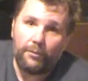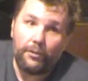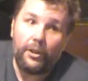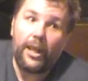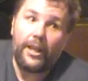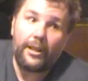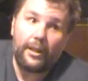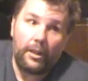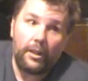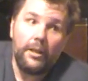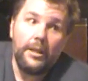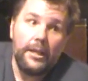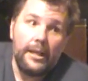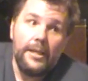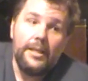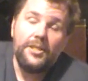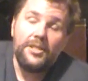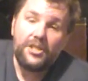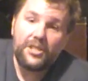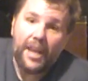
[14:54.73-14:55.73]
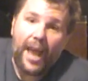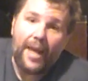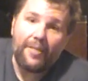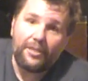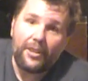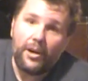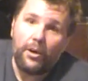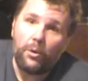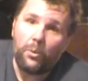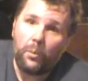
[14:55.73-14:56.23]
Like, sat
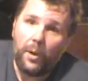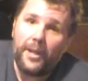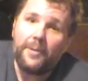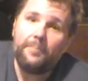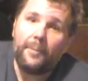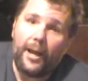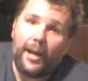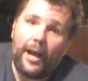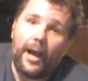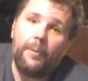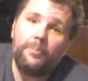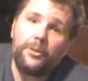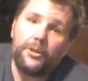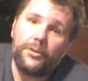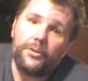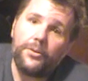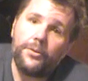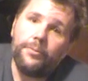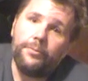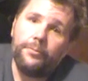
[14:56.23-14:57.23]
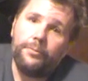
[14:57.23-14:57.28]
there and weighed my options.